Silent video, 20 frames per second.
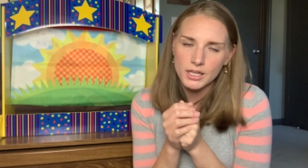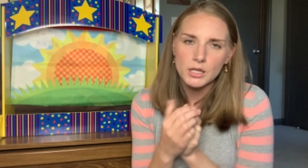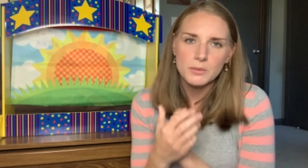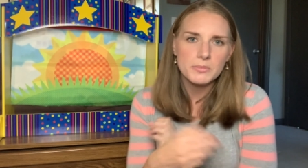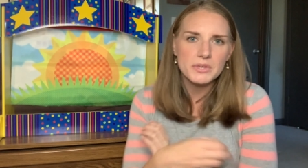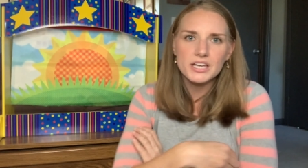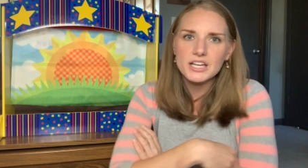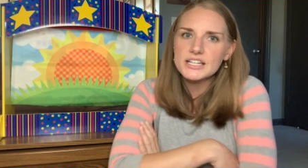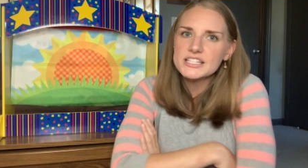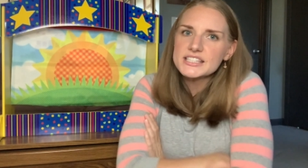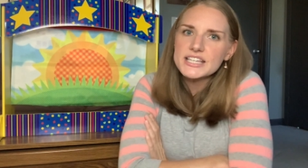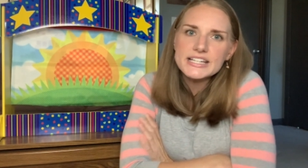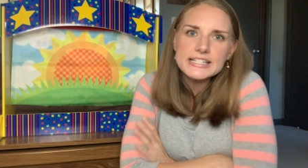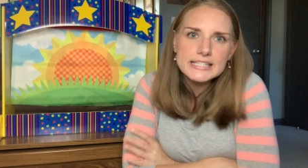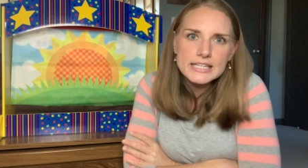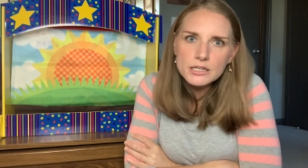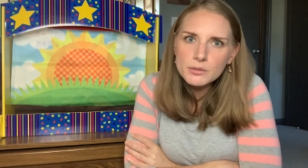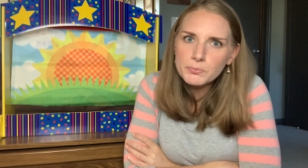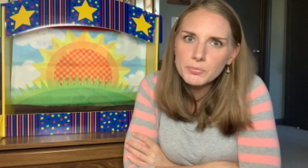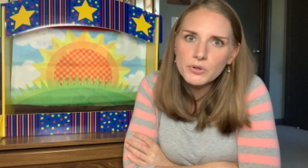because they
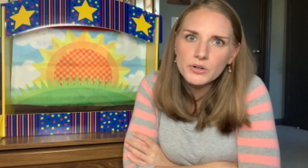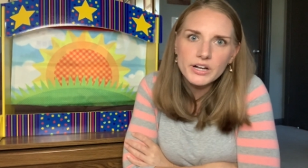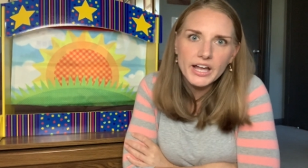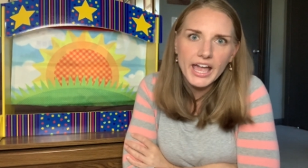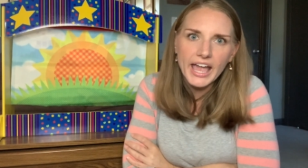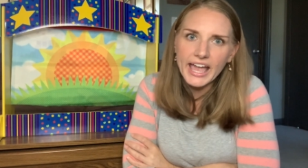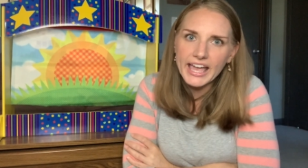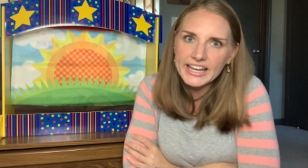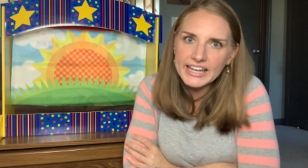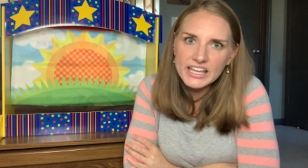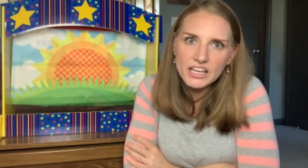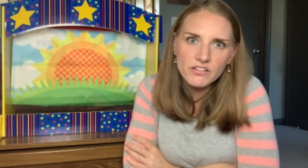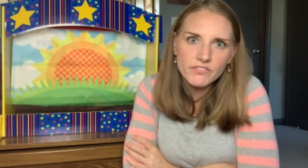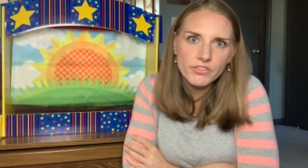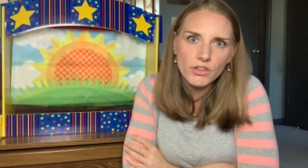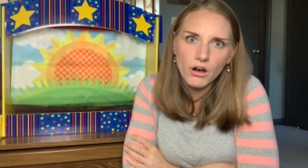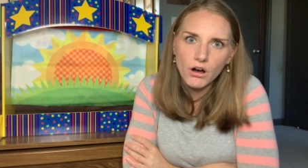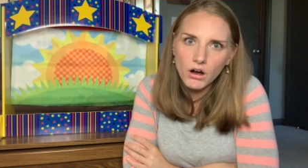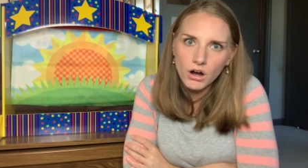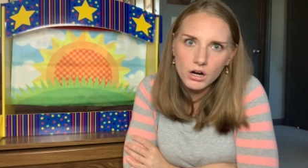didn't put any of the
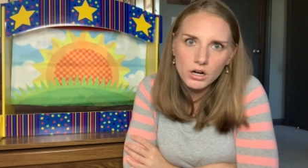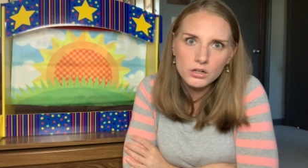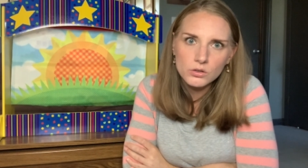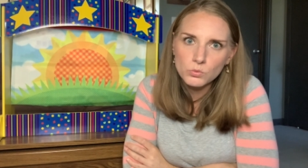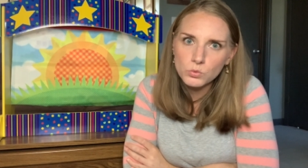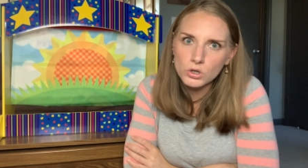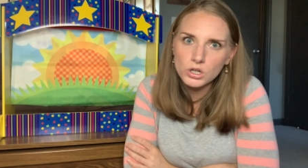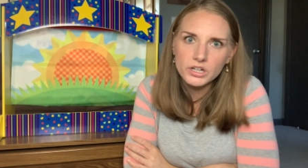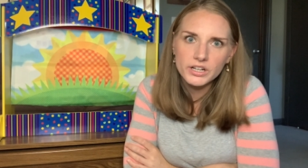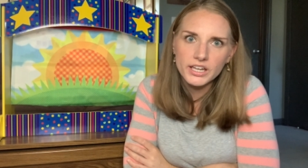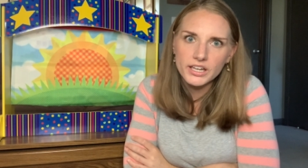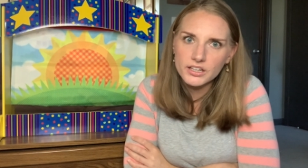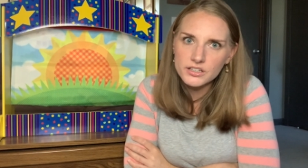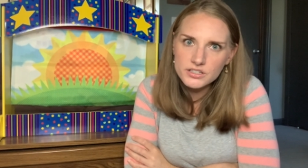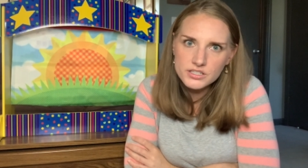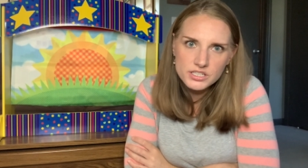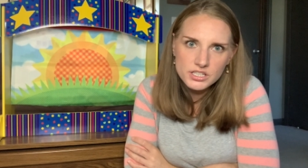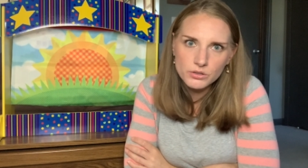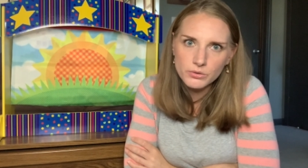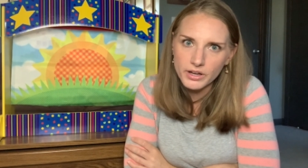hard work
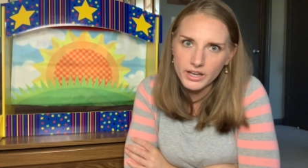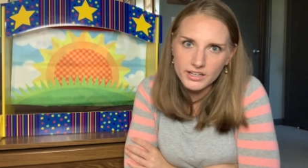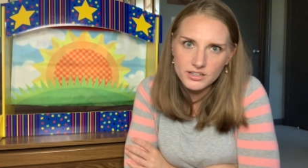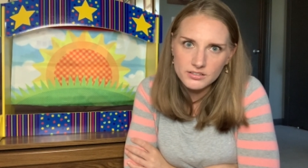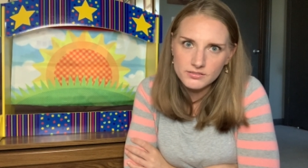into it.